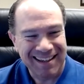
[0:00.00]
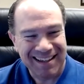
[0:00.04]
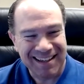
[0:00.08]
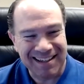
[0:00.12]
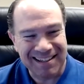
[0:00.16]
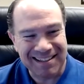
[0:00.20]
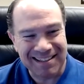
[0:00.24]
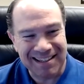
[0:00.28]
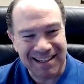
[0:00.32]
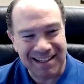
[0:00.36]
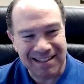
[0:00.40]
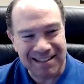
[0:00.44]

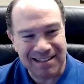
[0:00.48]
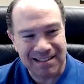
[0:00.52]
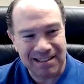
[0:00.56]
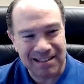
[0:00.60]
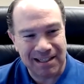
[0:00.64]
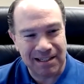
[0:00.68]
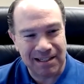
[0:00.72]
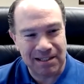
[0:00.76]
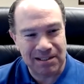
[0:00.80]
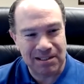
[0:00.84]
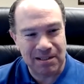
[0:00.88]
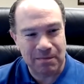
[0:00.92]
it it's
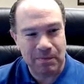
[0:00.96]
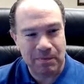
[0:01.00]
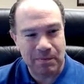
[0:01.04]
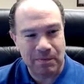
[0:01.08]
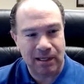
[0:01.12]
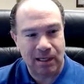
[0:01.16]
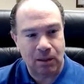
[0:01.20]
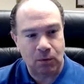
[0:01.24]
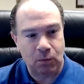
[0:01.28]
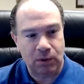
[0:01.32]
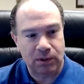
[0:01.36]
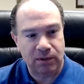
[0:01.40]
going to
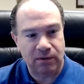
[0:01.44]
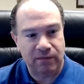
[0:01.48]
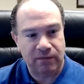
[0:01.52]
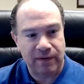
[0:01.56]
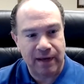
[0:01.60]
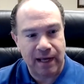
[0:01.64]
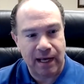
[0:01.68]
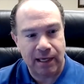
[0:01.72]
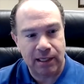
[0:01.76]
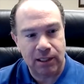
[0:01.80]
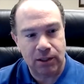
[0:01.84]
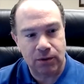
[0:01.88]
depend on what the
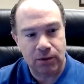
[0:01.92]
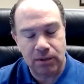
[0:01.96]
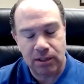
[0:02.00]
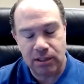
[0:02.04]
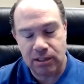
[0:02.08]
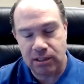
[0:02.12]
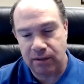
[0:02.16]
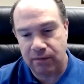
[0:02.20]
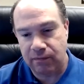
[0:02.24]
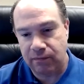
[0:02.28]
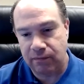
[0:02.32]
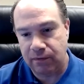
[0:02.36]
value
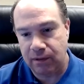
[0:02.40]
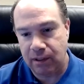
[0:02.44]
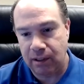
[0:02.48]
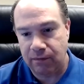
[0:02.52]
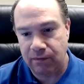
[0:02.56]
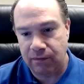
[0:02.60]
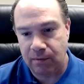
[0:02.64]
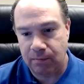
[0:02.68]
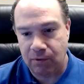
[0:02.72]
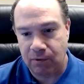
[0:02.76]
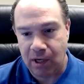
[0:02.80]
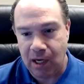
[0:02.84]
is of,
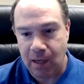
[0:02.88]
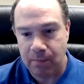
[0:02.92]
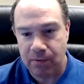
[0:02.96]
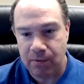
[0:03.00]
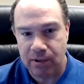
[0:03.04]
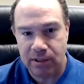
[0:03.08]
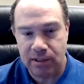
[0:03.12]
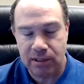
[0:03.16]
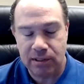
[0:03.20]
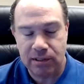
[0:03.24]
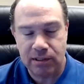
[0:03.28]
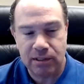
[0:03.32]
of the
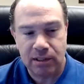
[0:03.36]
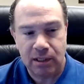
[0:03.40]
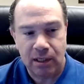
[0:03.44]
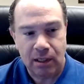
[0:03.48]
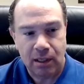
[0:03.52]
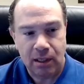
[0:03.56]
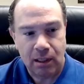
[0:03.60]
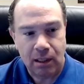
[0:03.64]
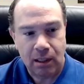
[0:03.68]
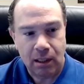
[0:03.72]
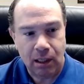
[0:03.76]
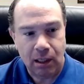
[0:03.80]
properties
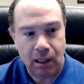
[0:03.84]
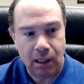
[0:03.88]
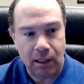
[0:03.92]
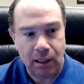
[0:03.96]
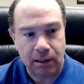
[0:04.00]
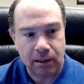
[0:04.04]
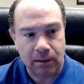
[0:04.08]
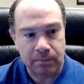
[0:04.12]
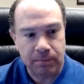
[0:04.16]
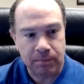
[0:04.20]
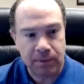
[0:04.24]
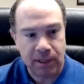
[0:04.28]
uh,
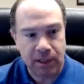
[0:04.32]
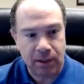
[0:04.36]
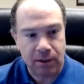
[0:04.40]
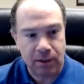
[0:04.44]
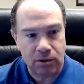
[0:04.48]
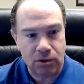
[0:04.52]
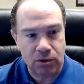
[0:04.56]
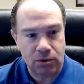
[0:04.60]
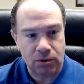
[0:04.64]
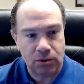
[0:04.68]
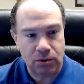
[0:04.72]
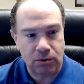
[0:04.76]

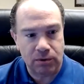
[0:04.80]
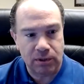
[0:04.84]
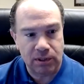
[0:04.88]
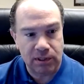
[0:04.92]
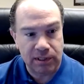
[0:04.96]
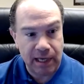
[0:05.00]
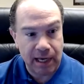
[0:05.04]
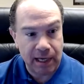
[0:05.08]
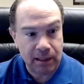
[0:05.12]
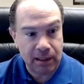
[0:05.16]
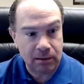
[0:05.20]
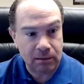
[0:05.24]
compared to the
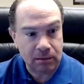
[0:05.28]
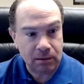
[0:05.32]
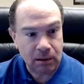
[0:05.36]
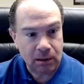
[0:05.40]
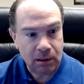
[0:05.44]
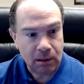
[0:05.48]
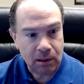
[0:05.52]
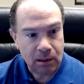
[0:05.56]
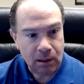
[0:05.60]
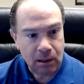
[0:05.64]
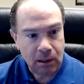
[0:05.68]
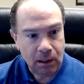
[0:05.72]
debt.
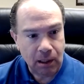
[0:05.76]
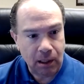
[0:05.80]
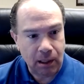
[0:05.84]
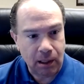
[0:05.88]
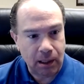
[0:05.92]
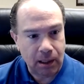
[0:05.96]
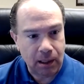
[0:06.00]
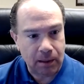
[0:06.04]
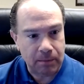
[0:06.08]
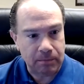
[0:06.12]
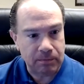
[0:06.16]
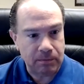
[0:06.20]

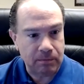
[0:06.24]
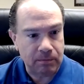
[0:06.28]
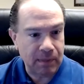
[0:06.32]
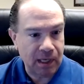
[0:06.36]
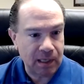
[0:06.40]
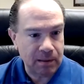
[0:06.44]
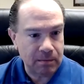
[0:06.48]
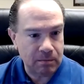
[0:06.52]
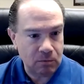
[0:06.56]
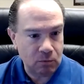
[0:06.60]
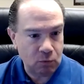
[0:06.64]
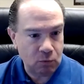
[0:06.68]
Um,
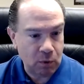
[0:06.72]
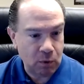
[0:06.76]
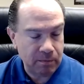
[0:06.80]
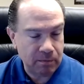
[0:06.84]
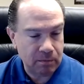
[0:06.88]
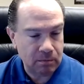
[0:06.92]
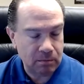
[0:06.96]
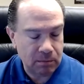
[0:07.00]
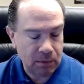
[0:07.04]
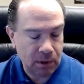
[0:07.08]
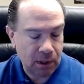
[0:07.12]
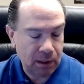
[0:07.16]
might we,
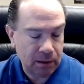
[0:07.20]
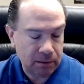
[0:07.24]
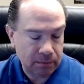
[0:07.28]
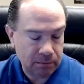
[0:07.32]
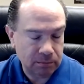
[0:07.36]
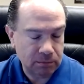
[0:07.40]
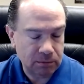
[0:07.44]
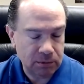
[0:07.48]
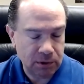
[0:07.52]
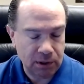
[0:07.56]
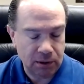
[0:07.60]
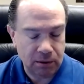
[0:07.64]
uh,
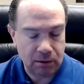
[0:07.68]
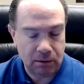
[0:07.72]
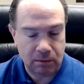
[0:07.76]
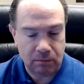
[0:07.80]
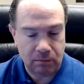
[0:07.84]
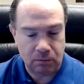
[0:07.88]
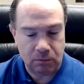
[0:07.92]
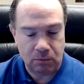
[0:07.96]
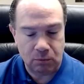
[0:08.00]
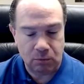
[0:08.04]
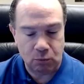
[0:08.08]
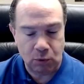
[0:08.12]
you know,
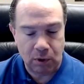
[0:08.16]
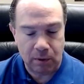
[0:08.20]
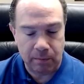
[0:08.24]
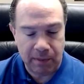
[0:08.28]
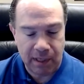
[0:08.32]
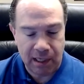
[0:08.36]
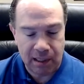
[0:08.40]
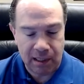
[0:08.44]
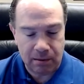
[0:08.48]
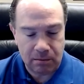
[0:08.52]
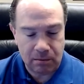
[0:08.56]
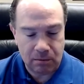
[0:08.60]
what
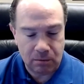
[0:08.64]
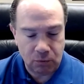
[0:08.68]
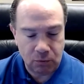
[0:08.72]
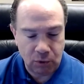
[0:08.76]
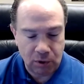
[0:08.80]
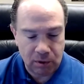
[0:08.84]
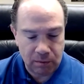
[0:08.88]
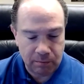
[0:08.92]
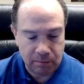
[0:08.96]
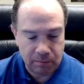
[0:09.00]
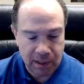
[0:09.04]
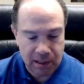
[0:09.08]
might
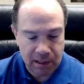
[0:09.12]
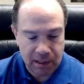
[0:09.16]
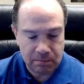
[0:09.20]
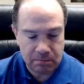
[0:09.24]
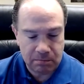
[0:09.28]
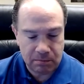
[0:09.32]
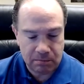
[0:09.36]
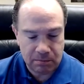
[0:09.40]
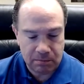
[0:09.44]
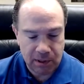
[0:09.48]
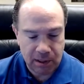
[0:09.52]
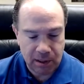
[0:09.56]
what might
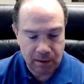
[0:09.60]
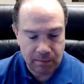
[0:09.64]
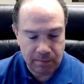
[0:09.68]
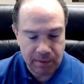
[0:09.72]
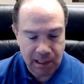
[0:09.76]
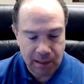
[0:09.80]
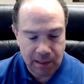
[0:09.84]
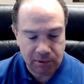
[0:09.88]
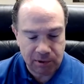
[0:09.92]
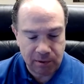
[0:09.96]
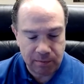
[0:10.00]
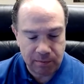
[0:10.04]
uh,
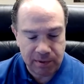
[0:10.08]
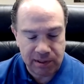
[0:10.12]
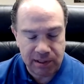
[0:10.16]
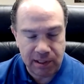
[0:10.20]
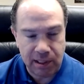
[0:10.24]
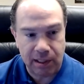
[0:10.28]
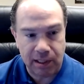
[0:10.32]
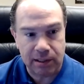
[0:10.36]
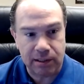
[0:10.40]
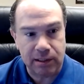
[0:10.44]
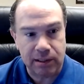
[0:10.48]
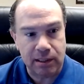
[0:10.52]
be able to be
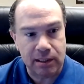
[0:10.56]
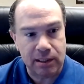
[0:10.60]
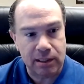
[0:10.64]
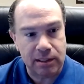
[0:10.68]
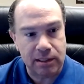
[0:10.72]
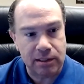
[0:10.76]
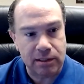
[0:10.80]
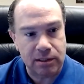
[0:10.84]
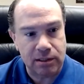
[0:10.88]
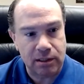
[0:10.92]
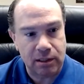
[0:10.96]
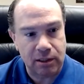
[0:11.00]
done
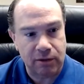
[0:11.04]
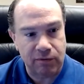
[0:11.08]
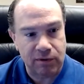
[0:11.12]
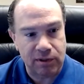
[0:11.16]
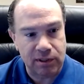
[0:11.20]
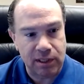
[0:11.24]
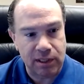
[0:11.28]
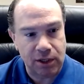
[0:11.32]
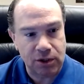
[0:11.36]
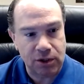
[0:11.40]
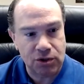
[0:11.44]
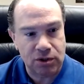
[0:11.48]
is a
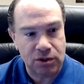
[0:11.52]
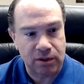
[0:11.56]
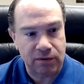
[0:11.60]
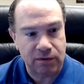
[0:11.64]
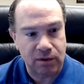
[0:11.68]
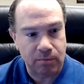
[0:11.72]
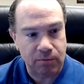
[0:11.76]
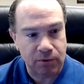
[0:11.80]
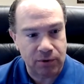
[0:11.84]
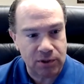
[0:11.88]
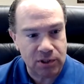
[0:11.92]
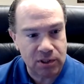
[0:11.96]
reduction of
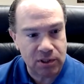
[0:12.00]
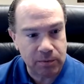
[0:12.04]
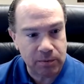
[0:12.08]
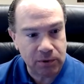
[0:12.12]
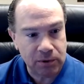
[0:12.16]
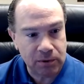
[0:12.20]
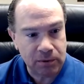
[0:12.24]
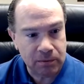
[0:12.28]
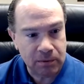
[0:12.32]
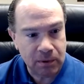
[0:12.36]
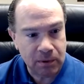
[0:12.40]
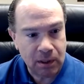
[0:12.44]
the
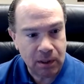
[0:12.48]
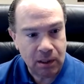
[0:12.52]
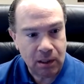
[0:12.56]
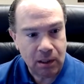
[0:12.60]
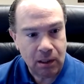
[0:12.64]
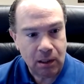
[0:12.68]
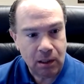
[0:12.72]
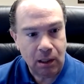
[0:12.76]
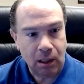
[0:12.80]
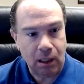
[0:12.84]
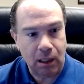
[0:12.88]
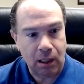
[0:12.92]
principal.
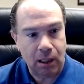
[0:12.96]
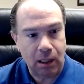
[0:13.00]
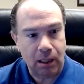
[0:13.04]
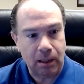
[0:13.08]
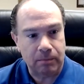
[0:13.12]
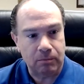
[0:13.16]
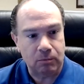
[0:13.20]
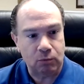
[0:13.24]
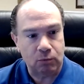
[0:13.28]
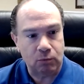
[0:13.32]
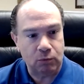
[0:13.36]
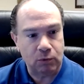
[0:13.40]
Right.
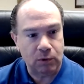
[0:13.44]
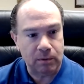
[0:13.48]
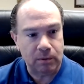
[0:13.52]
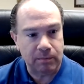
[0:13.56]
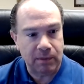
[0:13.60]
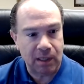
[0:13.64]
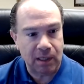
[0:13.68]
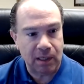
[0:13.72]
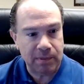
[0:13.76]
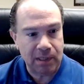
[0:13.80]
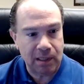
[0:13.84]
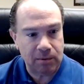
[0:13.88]
Um, what
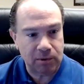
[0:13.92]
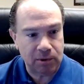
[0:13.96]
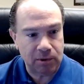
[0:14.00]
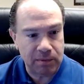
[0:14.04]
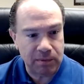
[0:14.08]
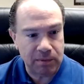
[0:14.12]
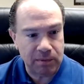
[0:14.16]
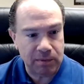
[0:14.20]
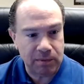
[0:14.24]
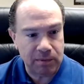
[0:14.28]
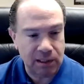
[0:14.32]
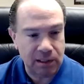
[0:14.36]
might be able to
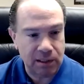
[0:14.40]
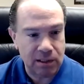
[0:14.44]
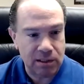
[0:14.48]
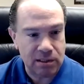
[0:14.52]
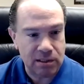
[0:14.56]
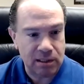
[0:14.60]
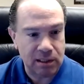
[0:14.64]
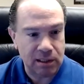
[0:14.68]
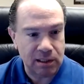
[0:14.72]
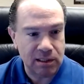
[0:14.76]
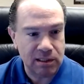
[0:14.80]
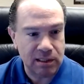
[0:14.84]
be done is
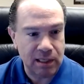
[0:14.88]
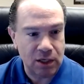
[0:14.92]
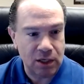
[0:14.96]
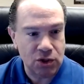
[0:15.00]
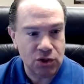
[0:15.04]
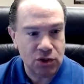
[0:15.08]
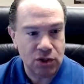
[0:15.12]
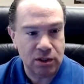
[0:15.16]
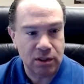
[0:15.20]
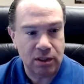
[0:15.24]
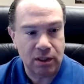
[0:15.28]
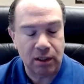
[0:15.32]
an
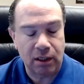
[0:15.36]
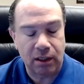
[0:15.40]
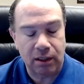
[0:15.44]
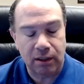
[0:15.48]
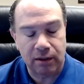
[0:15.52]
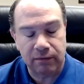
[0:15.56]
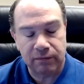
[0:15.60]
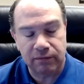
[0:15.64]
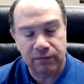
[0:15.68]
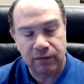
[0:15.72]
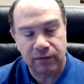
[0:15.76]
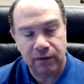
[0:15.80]
extension
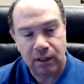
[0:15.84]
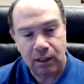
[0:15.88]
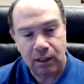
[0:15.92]
of